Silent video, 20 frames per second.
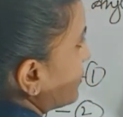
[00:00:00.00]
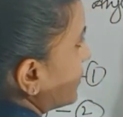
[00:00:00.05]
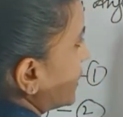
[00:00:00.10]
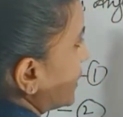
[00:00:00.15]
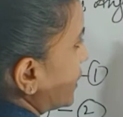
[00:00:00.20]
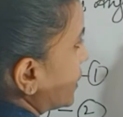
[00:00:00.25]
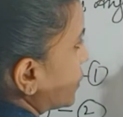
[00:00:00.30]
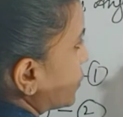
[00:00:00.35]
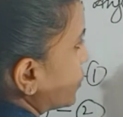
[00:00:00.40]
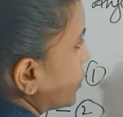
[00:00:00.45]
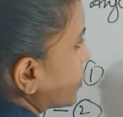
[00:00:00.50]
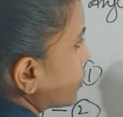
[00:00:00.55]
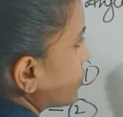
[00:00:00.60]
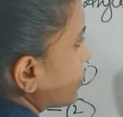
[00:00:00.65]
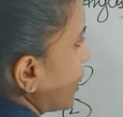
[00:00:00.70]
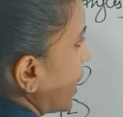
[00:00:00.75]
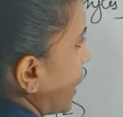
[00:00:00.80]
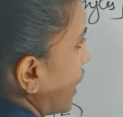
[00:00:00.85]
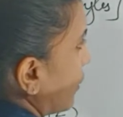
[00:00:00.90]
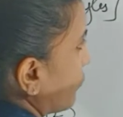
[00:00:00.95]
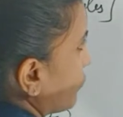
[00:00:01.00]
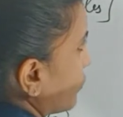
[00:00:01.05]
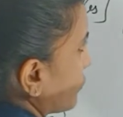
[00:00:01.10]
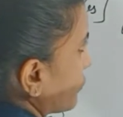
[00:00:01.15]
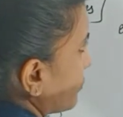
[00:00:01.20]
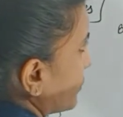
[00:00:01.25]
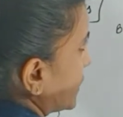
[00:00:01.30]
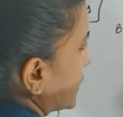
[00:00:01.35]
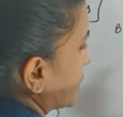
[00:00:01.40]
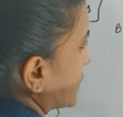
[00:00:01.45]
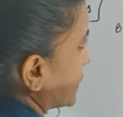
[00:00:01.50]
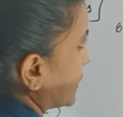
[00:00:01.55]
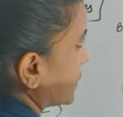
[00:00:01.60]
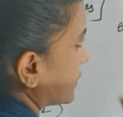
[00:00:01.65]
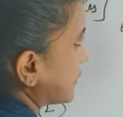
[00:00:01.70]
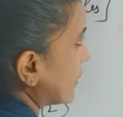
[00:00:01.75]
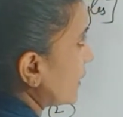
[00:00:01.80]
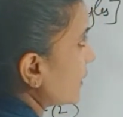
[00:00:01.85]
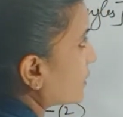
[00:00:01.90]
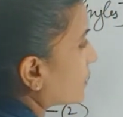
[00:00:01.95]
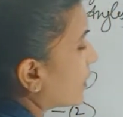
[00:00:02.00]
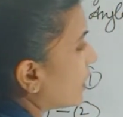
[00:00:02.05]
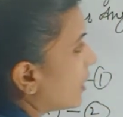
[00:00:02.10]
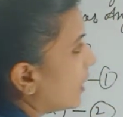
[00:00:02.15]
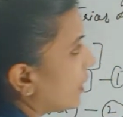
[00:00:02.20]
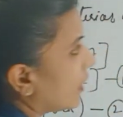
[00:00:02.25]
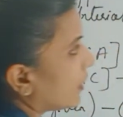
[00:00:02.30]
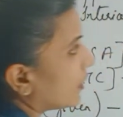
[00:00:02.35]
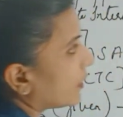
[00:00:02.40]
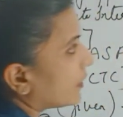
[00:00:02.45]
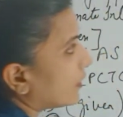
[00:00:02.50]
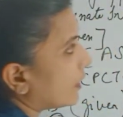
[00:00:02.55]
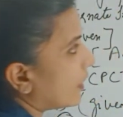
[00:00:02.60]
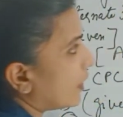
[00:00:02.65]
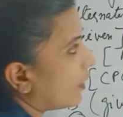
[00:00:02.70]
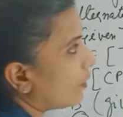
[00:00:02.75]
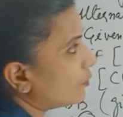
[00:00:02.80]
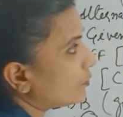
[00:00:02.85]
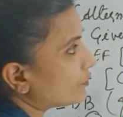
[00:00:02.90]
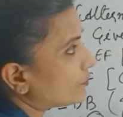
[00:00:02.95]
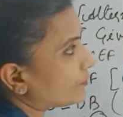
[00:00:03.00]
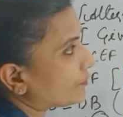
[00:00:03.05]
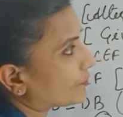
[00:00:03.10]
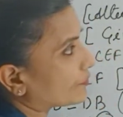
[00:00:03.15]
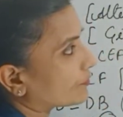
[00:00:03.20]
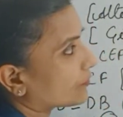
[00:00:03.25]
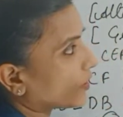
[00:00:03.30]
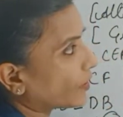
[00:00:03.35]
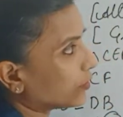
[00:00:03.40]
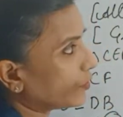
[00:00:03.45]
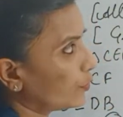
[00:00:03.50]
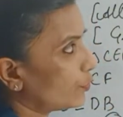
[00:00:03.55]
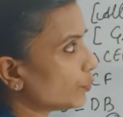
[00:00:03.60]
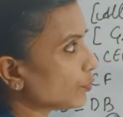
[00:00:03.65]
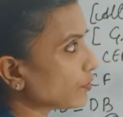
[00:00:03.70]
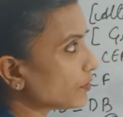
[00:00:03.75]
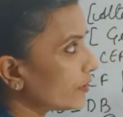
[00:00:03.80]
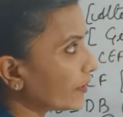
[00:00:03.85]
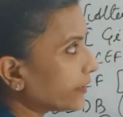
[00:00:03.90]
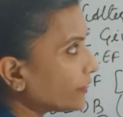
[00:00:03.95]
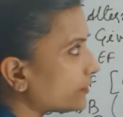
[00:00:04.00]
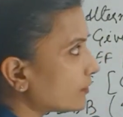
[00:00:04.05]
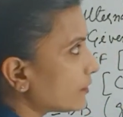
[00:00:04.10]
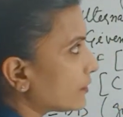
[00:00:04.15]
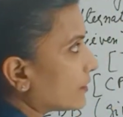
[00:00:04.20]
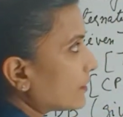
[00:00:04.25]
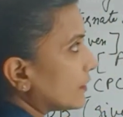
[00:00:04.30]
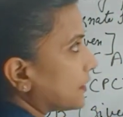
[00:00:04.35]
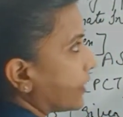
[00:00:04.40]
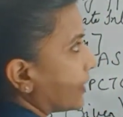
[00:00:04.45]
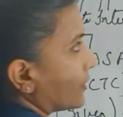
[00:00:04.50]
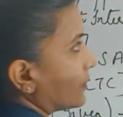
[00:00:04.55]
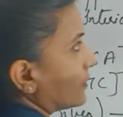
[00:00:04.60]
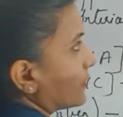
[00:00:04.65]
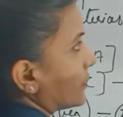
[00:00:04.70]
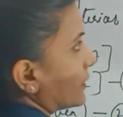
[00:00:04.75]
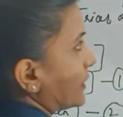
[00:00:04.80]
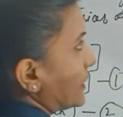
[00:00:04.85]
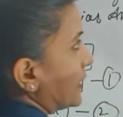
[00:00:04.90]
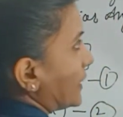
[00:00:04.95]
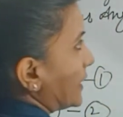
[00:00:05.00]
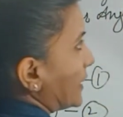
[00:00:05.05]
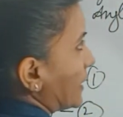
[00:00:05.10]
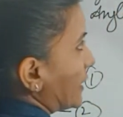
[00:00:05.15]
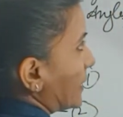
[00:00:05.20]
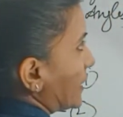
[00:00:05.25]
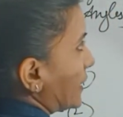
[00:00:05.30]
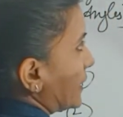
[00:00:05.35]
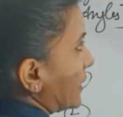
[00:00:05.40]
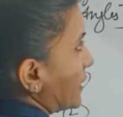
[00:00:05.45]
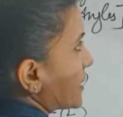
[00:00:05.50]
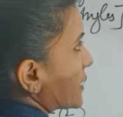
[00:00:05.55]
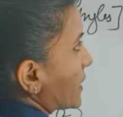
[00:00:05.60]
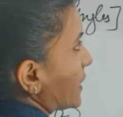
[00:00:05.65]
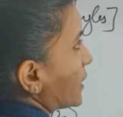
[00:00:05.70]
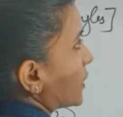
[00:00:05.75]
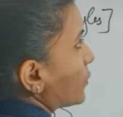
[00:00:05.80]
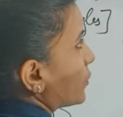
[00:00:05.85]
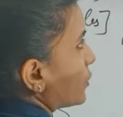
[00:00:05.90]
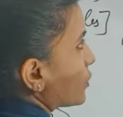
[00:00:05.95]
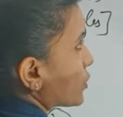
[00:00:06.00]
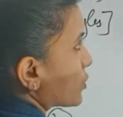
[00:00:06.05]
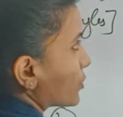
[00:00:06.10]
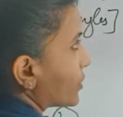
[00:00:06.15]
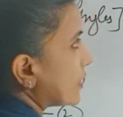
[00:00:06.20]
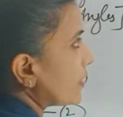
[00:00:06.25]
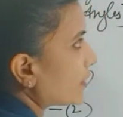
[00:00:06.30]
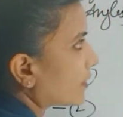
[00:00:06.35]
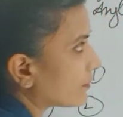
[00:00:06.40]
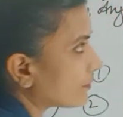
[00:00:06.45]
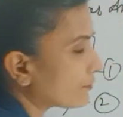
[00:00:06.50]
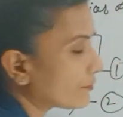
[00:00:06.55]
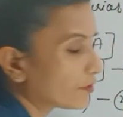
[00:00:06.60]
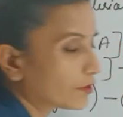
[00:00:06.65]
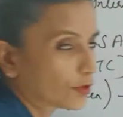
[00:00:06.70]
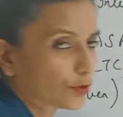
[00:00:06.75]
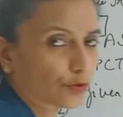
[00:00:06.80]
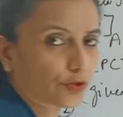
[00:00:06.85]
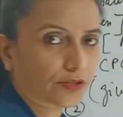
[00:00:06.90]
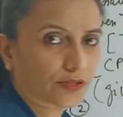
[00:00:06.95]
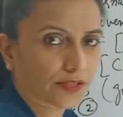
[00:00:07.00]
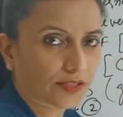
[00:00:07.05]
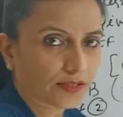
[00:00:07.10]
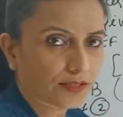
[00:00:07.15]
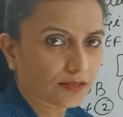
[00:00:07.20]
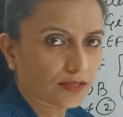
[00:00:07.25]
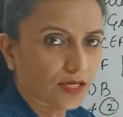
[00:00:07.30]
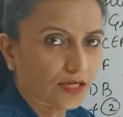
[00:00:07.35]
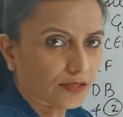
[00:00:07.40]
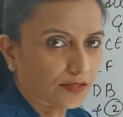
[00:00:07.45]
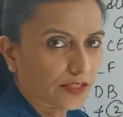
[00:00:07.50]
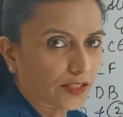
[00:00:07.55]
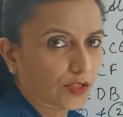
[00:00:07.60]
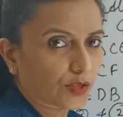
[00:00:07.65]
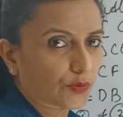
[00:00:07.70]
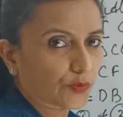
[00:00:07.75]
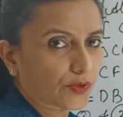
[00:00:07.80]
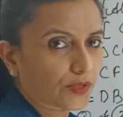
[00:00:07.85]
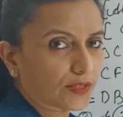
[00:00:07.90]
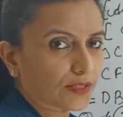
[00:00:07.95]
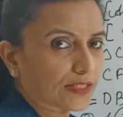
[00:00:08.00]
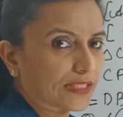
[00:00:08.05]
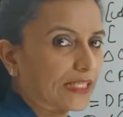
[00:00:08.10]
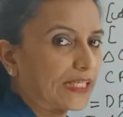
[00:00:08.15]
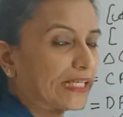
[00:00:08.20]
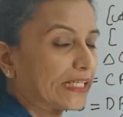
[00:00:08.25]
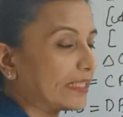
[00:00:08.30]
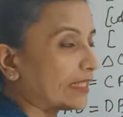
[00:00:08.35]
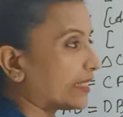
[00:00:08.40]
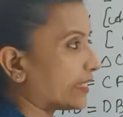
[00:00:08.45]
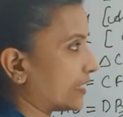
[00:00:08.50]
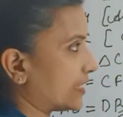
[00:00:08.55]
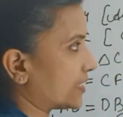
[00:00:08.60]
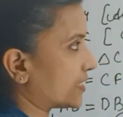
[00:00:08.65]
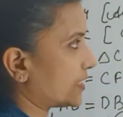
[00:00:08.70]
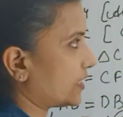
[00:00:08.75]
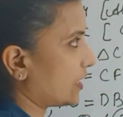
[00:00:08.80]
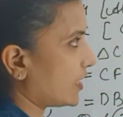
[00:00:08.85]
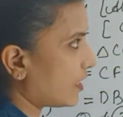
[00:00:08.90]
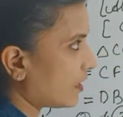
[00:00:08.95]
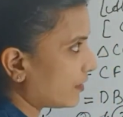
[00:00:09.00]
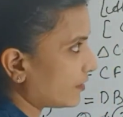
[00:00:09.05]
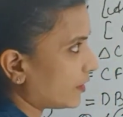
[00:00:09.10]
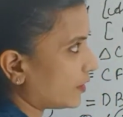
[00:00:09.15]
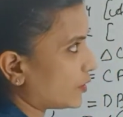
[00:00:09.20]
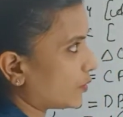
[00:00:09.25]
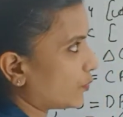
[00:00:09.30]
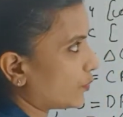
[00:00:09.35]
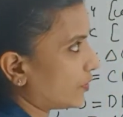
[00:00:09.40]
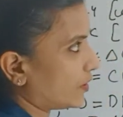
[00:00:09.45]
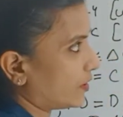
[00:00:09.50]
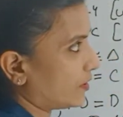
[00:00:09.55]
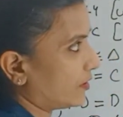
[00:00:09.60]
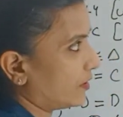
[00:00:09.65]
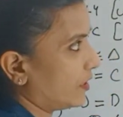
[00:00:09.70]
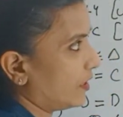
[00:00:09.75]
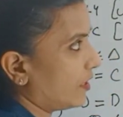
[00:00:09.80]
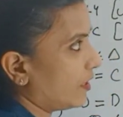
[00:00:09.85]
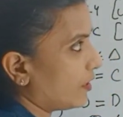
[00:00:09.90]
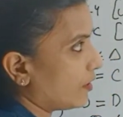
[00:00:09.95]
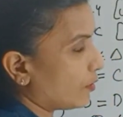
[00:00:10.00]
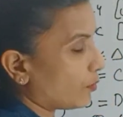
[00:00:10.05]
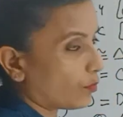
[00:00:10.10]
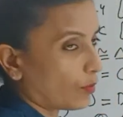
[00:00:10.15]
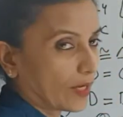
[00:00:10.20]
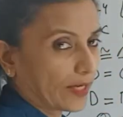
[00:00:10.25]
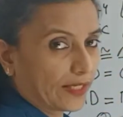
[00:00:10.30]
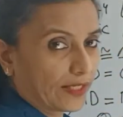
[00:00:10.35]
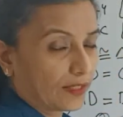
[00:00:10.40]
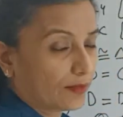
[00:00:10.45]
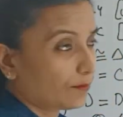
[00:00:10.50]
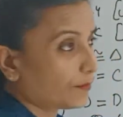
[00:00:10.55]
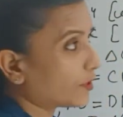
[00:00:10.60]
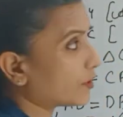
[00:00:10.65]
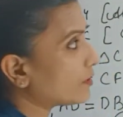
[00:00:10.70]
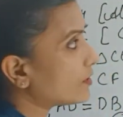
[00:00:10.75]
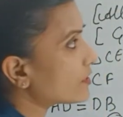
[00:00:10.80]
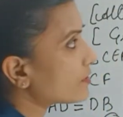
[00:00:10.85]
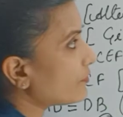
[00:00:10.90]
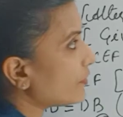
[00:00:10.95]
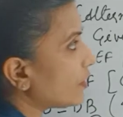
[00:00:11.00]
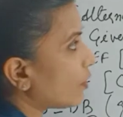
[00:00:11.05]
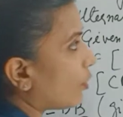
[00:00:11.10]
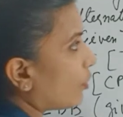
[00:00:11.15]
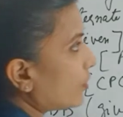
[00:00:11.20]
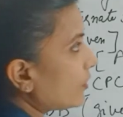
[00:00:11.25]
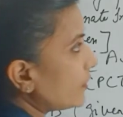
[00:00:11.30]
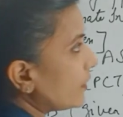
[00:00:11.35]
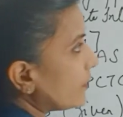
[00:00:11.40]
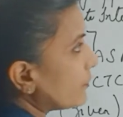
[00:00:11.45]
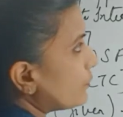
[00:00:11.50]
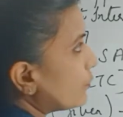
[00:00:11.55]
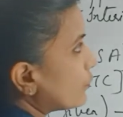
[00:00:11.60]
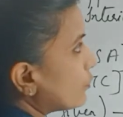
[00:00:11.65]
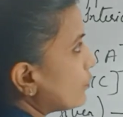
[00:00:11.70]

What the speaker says: will be equal to half of BC, right? Now, do you think that DE is equal to EF? Do you think, are they equal? Yes, they are equal. Why? Because we already